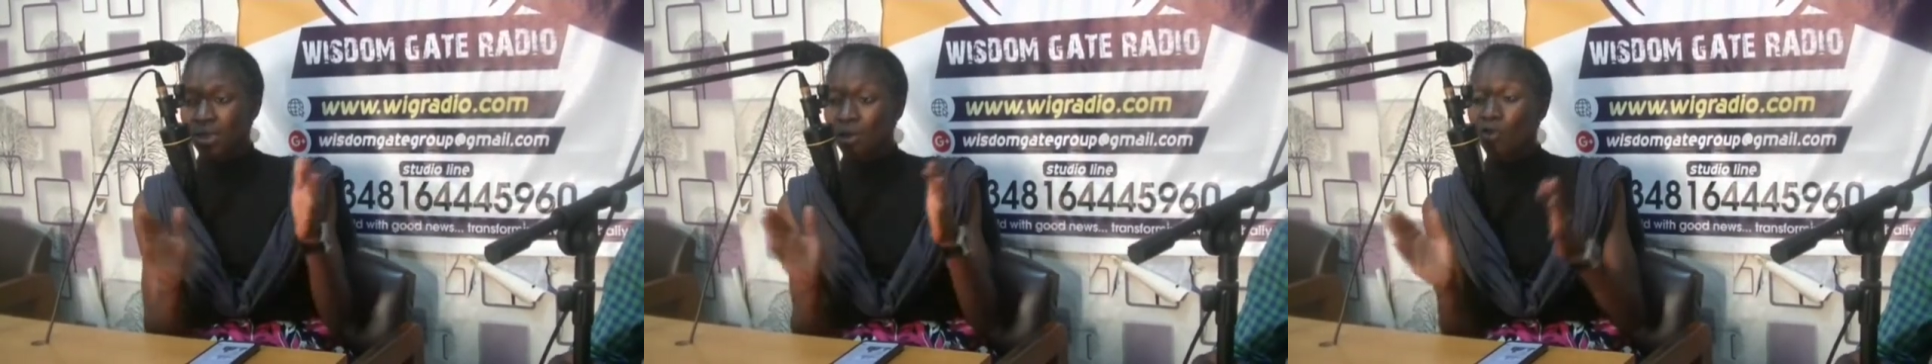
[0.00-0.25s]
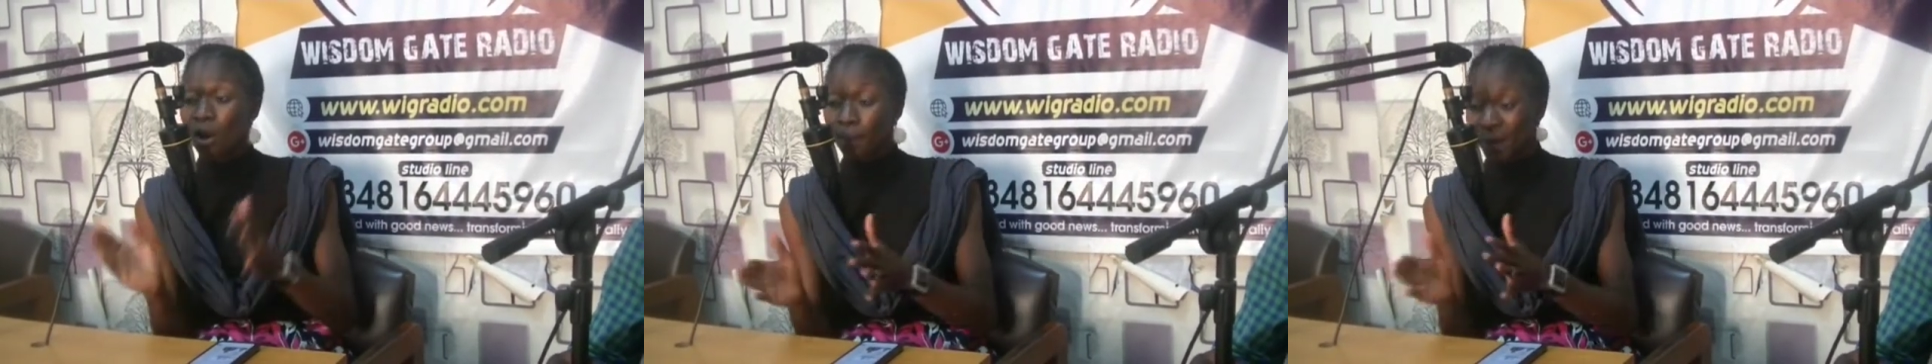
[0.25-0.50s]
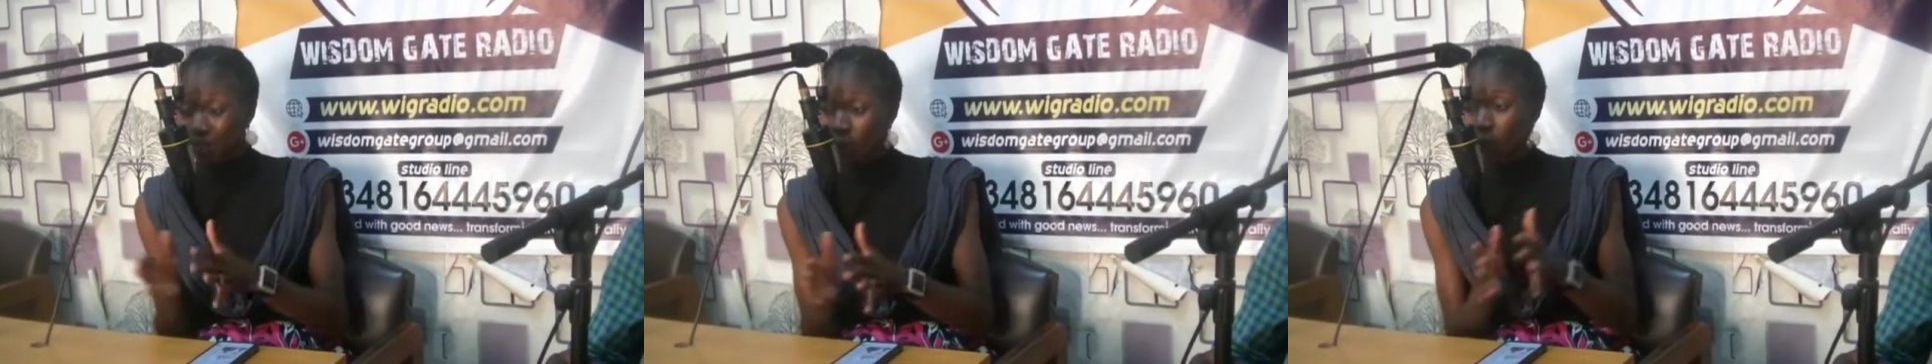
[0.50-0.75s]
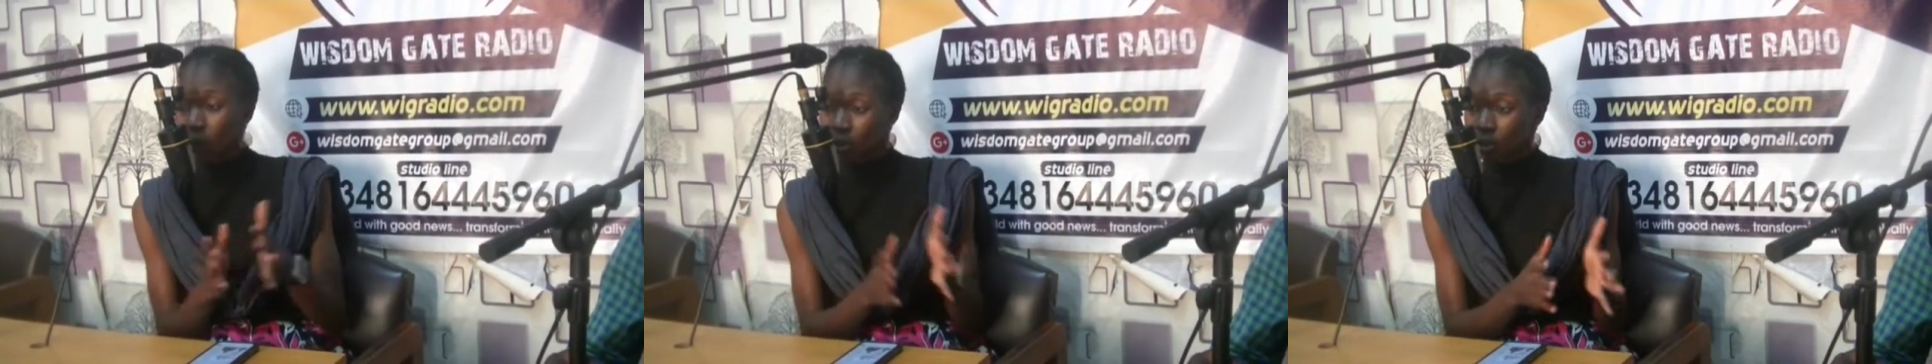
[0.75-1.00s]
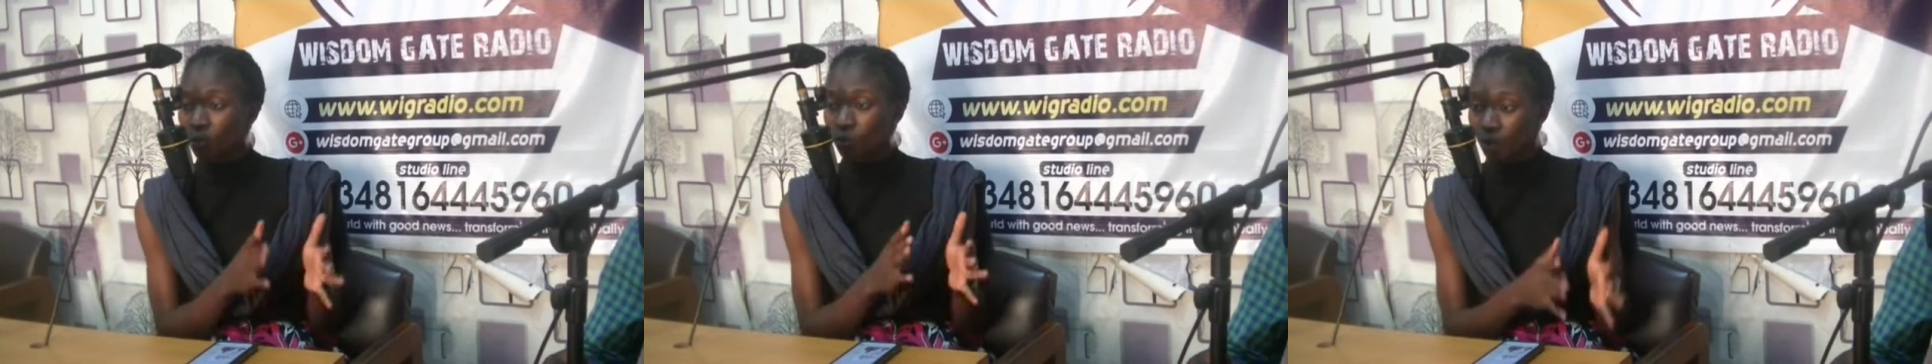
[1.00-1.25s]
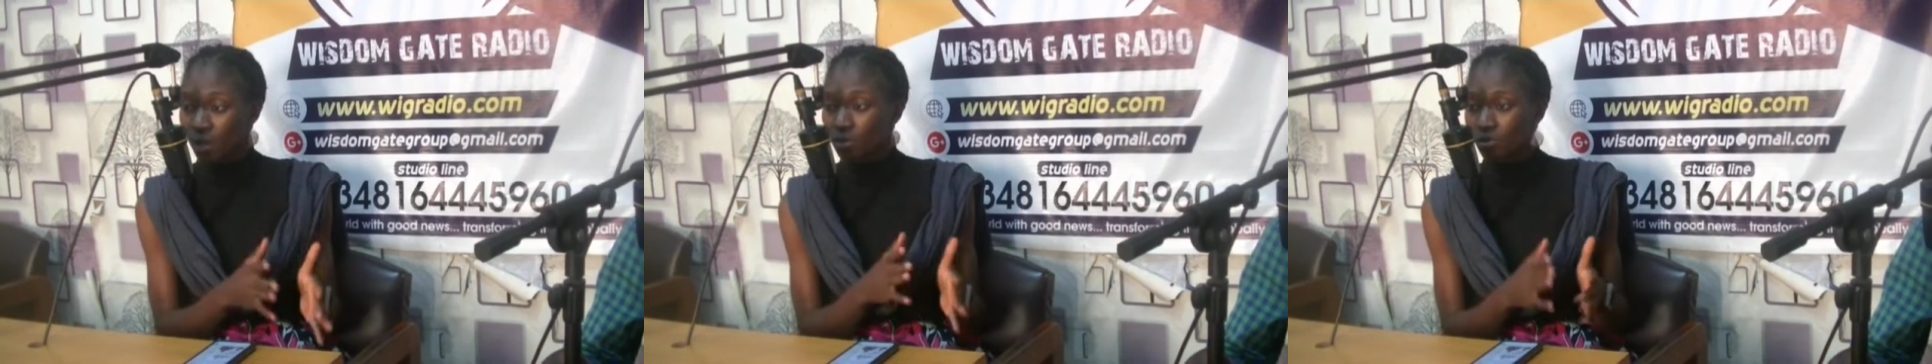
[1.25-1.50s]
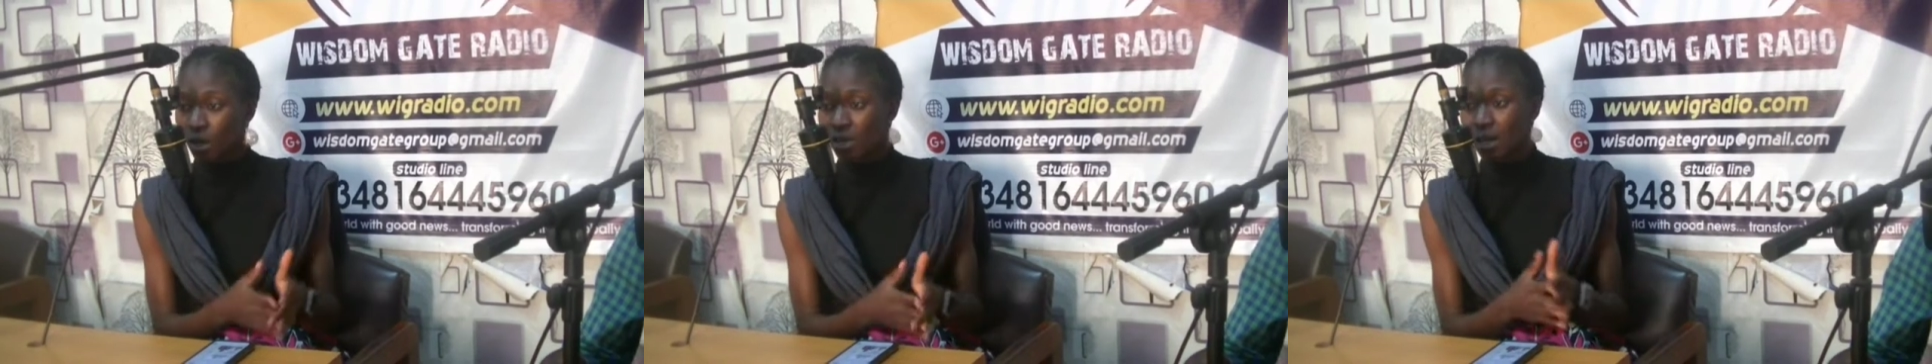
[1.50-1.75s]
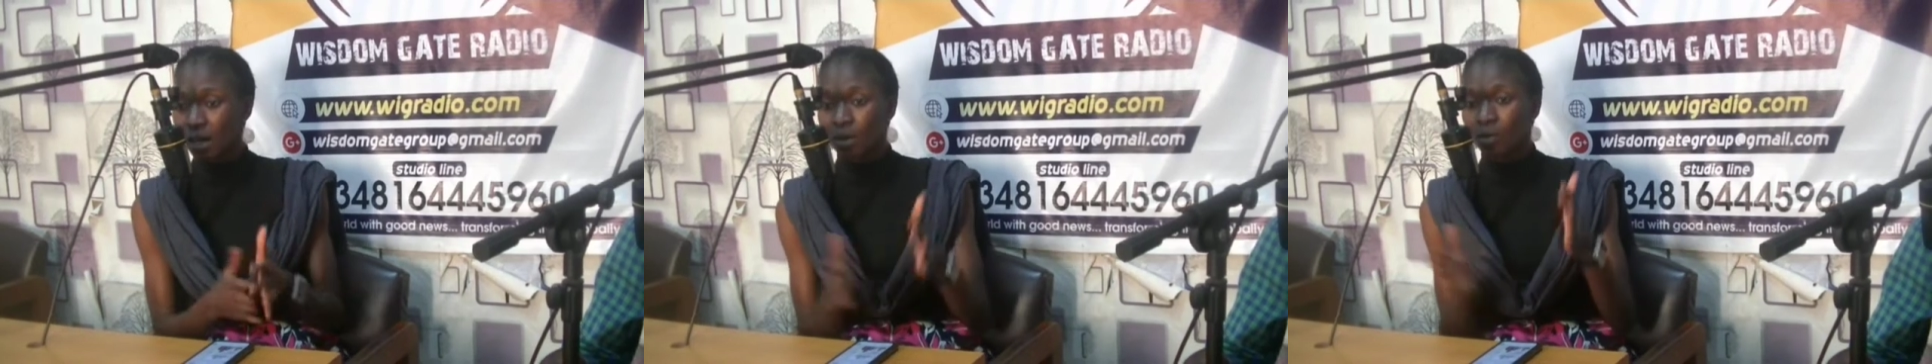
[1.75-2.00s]
you're a part of the body of Christ,
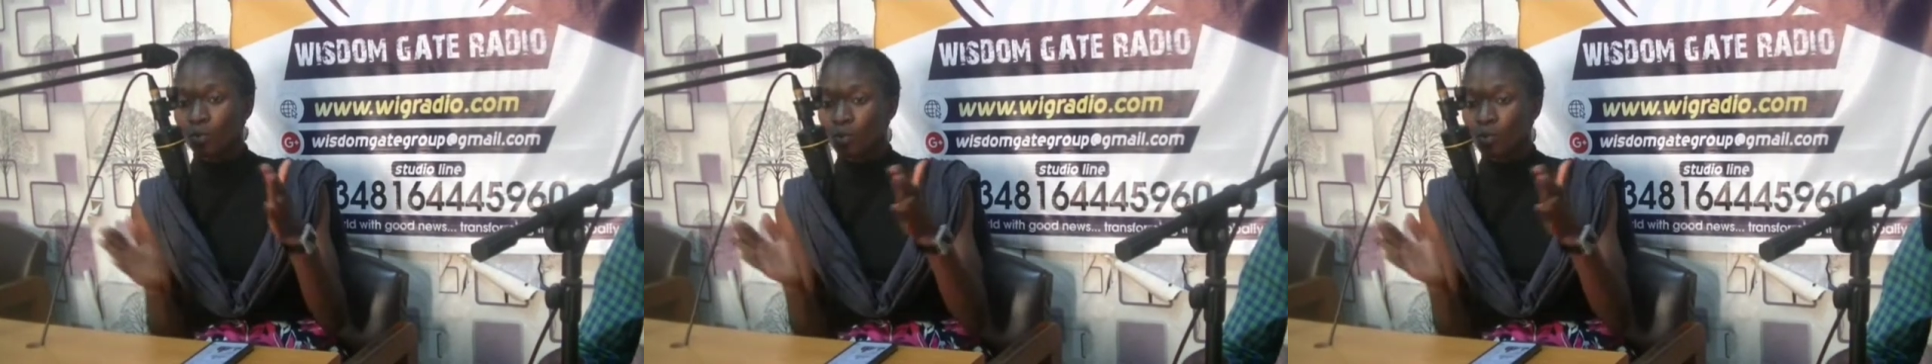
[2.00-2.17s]
rather.